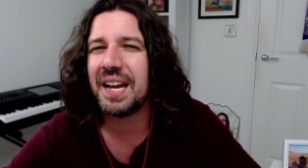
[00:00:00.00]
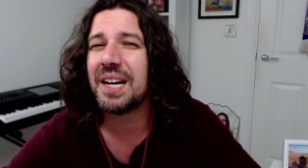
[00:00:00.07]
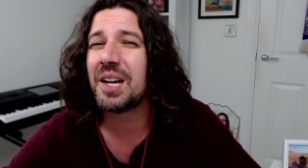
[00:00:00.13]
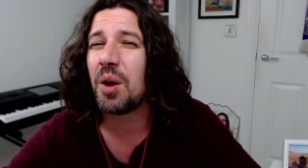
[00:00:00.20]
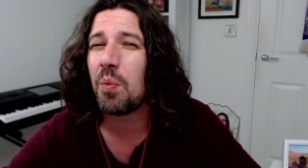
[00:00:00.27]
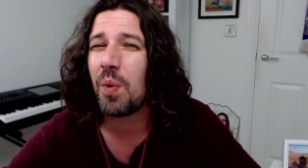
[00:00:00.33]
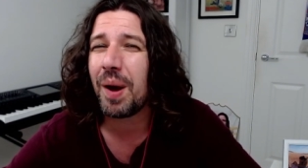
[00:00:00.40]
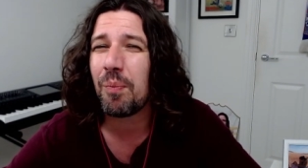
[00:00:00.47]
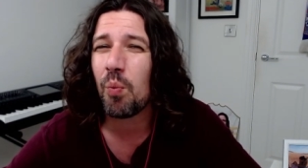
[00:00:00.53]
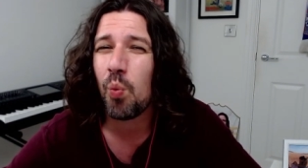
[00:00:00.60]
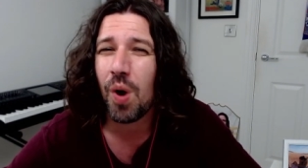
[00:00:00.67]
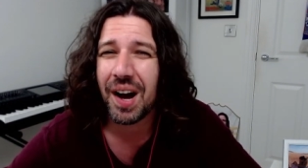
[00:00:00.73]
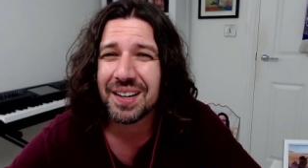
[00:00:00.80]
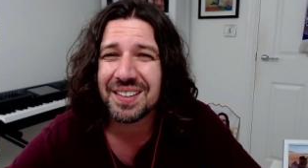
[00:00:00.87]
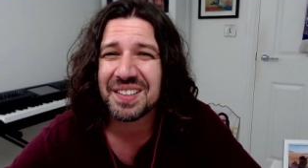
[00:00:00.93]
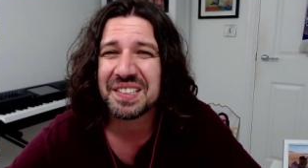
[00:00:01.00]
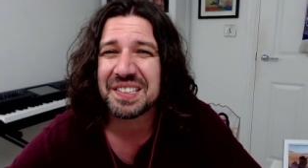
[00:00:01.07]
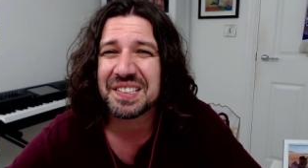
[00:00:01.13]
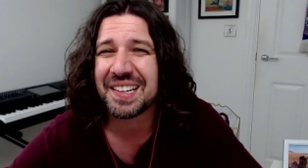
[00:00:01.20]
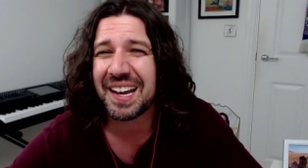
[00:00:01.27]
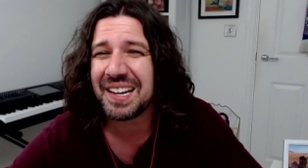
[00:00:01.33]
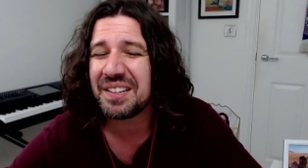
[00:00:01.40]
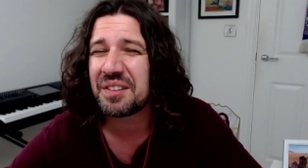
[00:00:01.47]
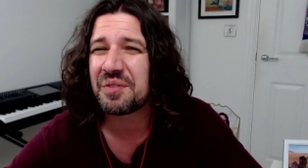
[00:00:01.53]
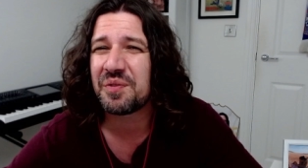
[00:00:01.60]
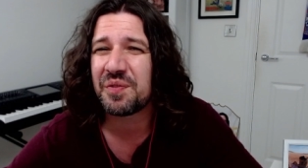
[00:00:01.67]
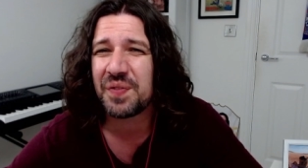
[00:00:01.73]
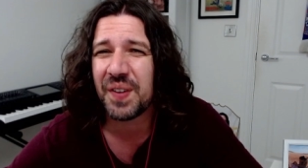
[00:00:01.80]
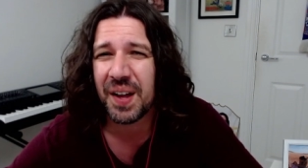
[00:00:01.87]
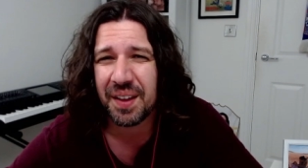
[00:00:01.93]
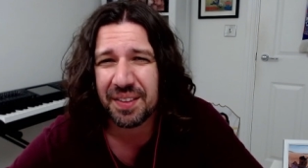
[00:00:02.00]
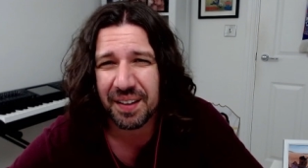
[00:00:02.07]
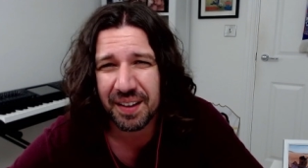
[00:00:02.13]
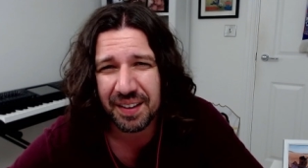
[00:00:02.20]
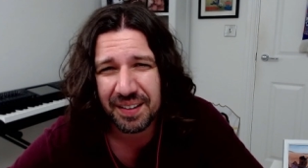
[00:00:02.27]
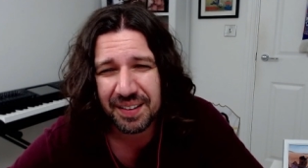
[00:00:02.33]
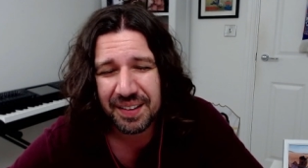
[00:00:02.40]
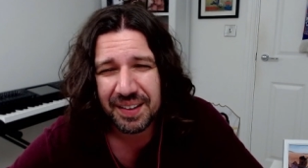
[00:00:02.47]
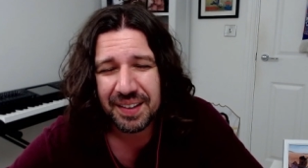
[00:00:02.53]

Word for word: England went one stage further,